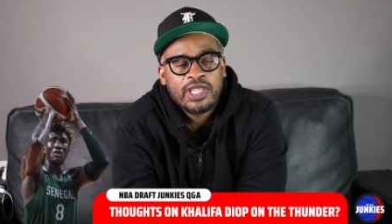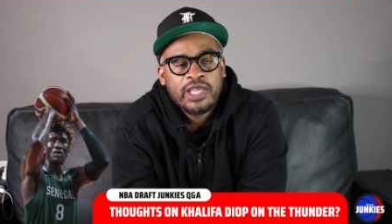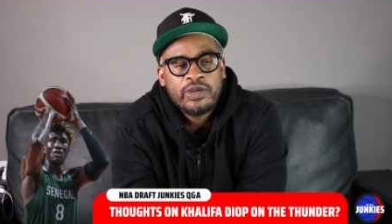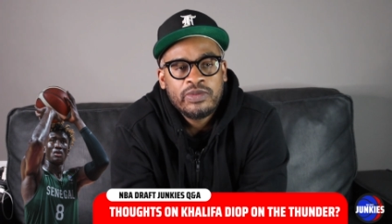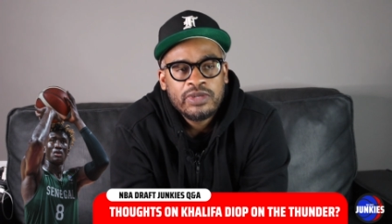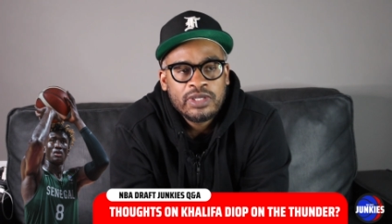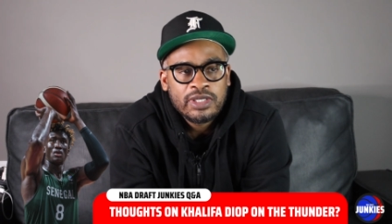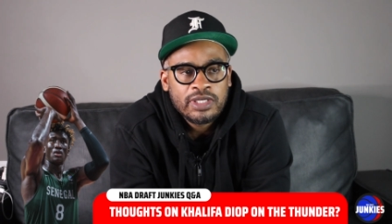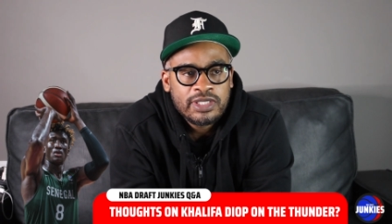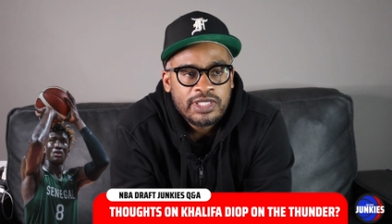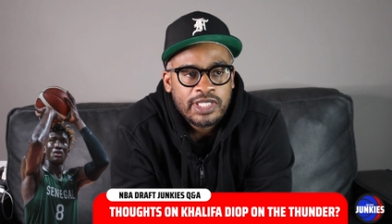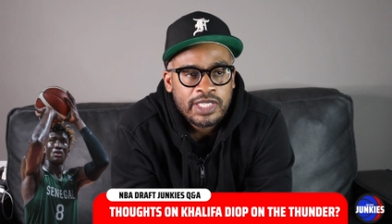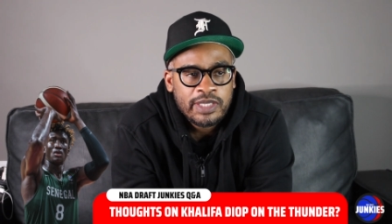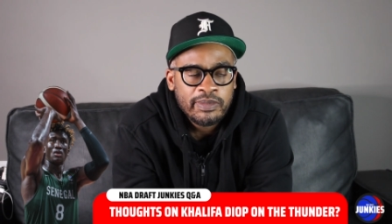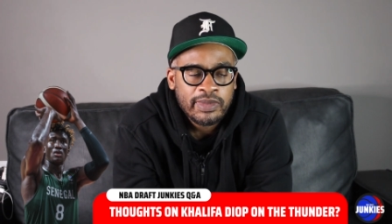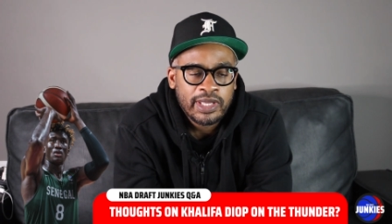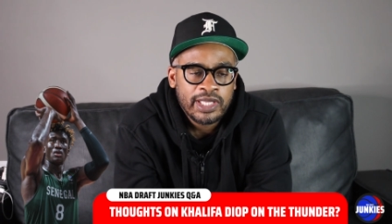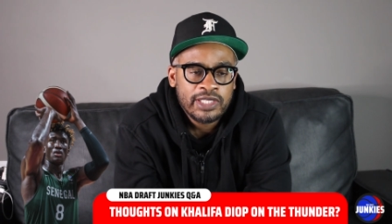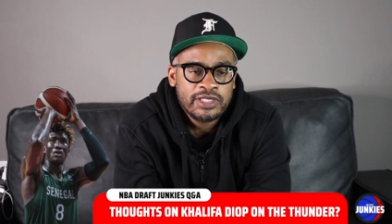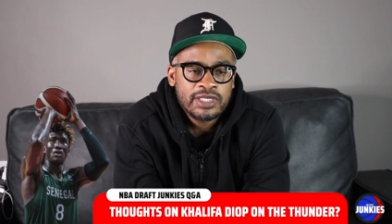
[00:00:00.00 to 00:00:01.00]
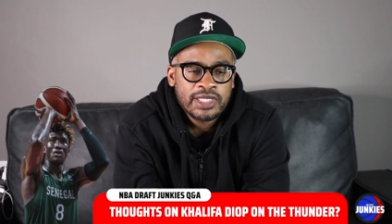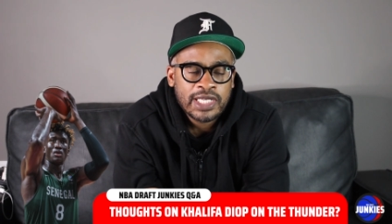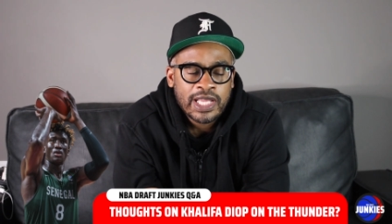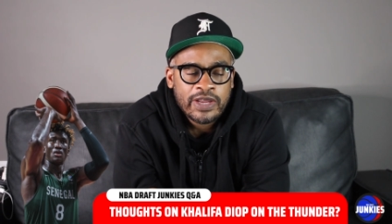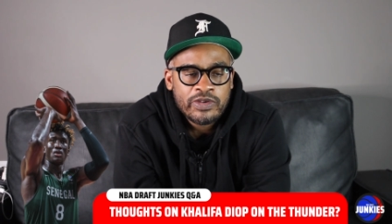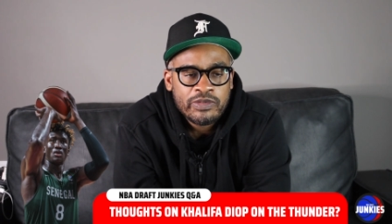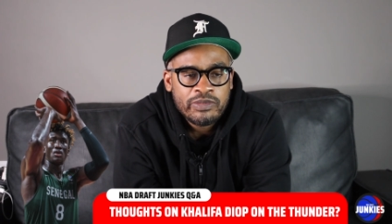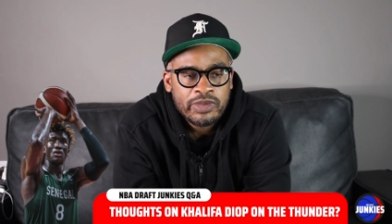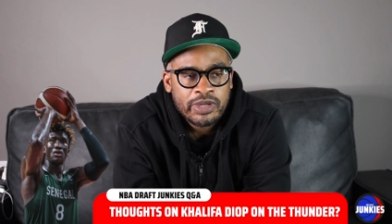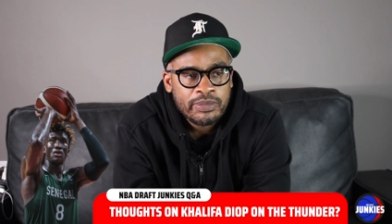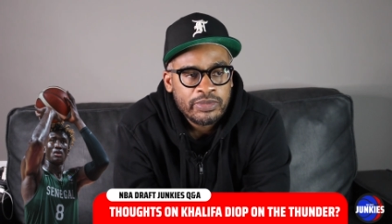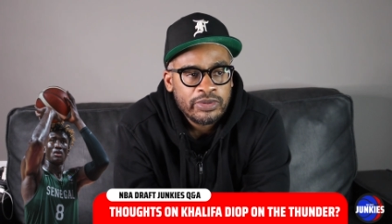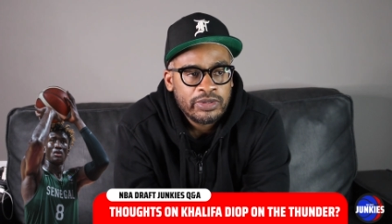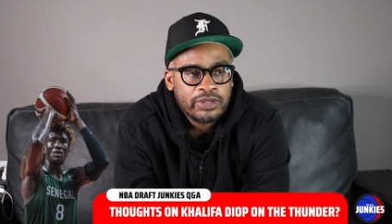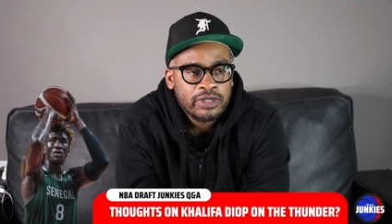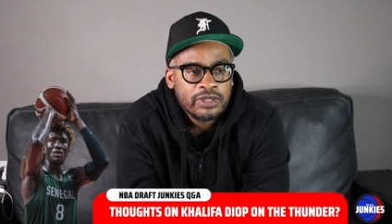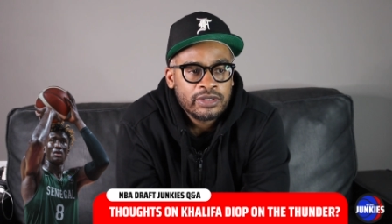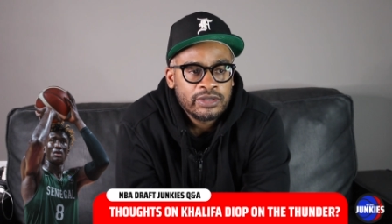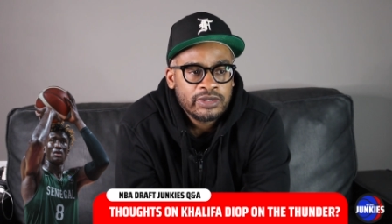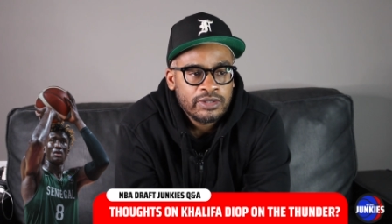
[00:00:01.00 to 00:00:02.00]
they were teammates, and I
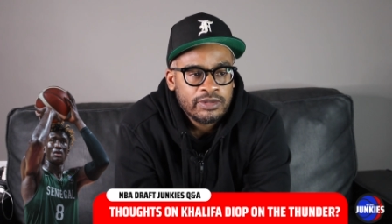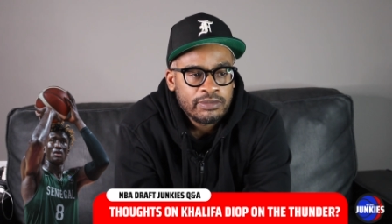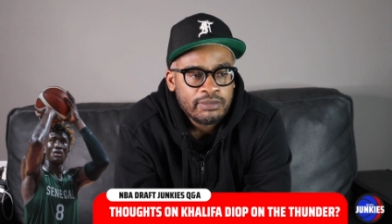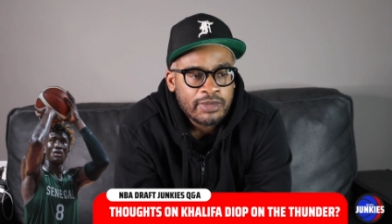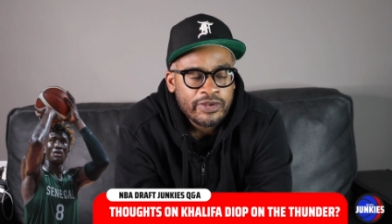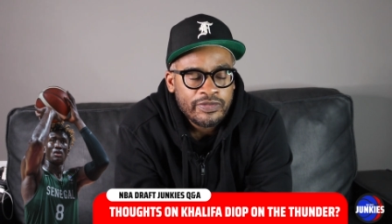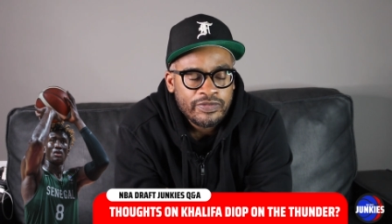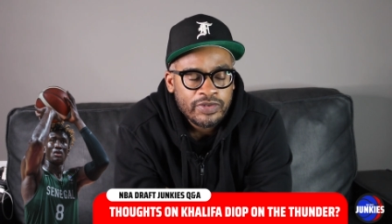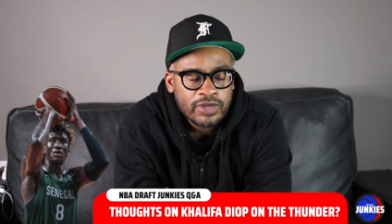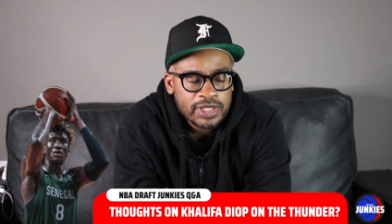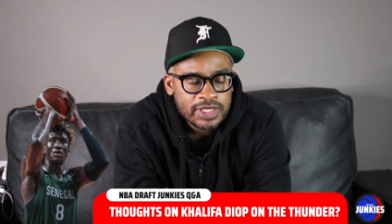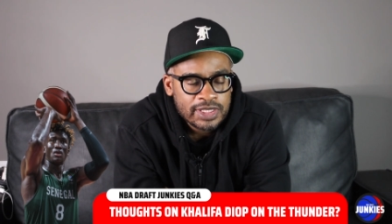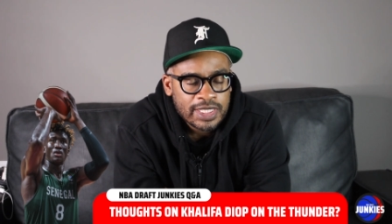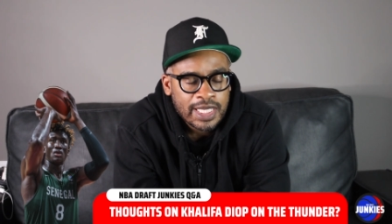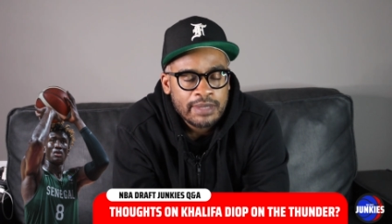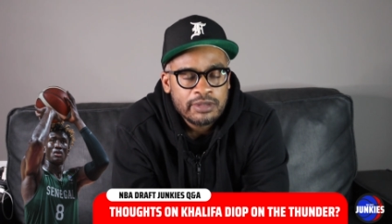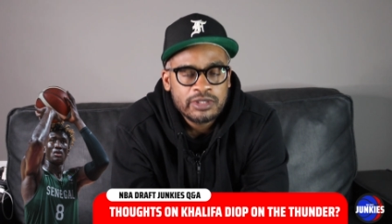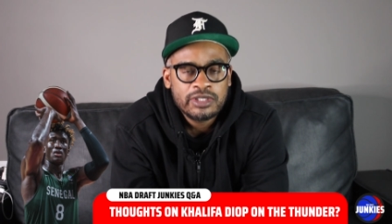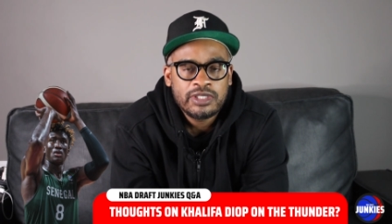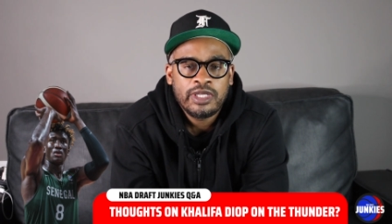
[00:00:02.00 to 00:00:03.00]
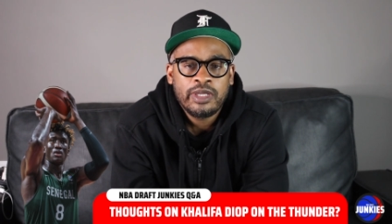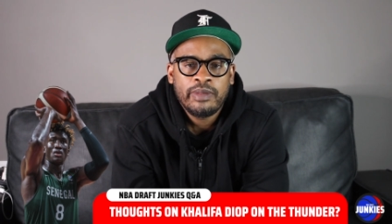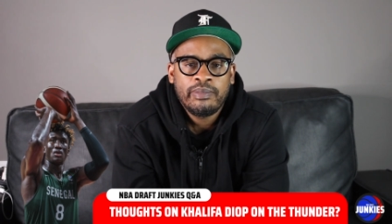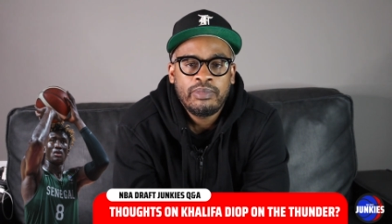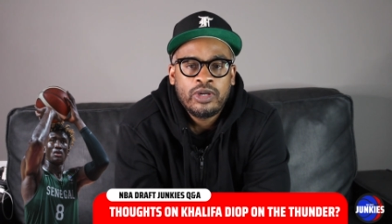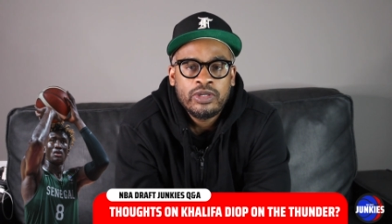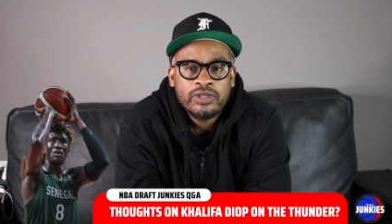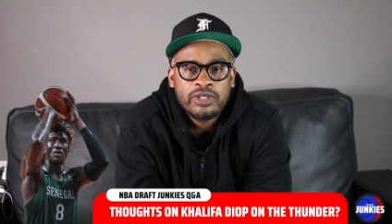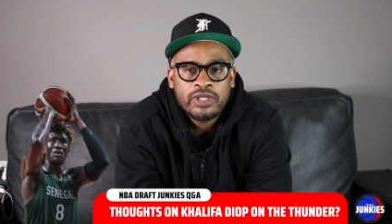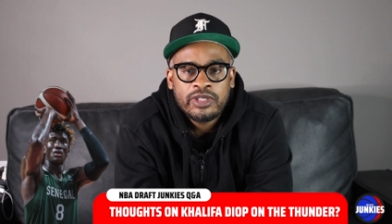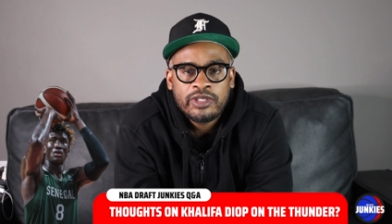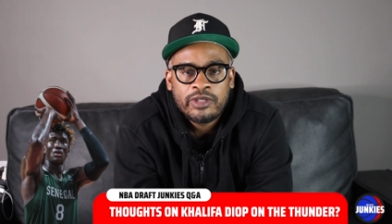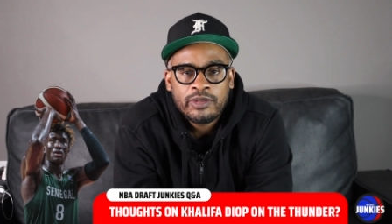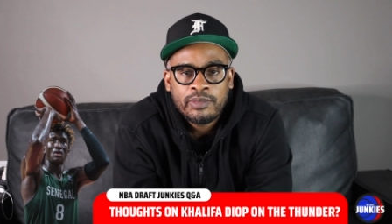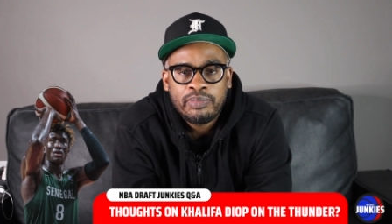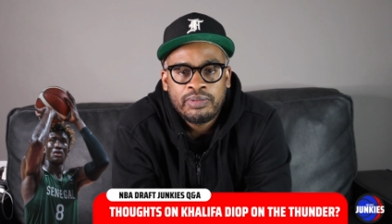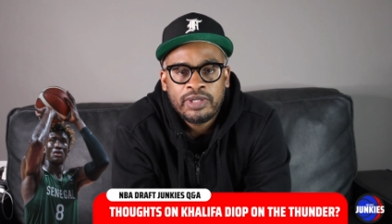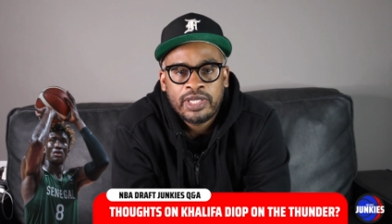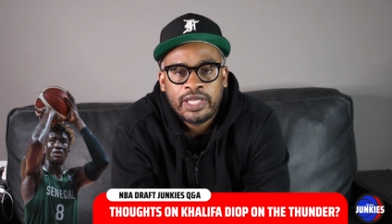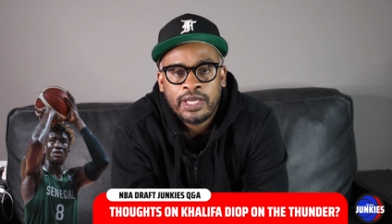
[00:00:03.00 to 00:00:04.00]
remember my first time seeing both of
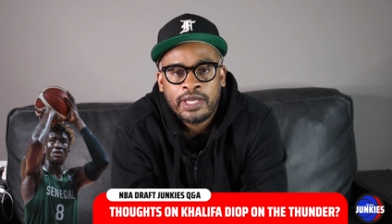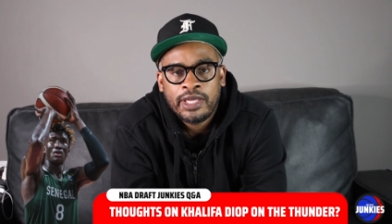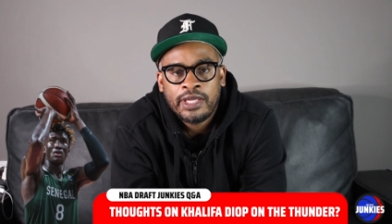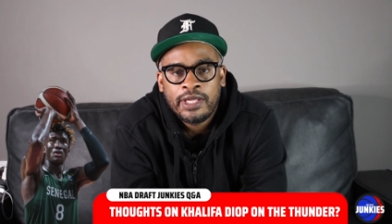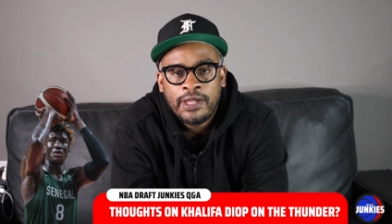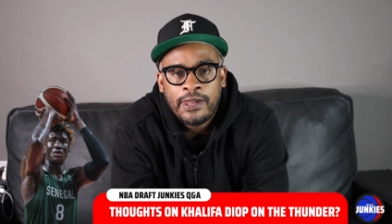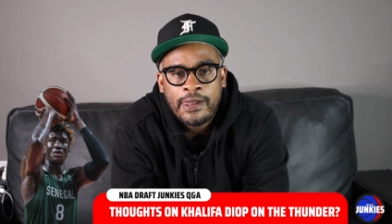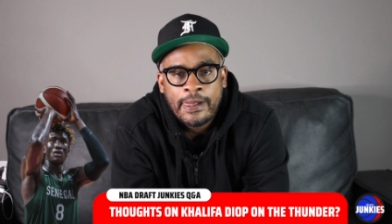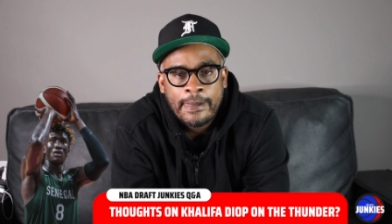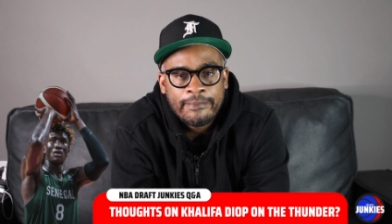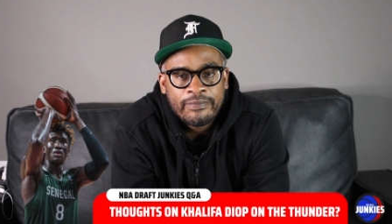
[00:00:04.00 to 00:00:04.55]
them play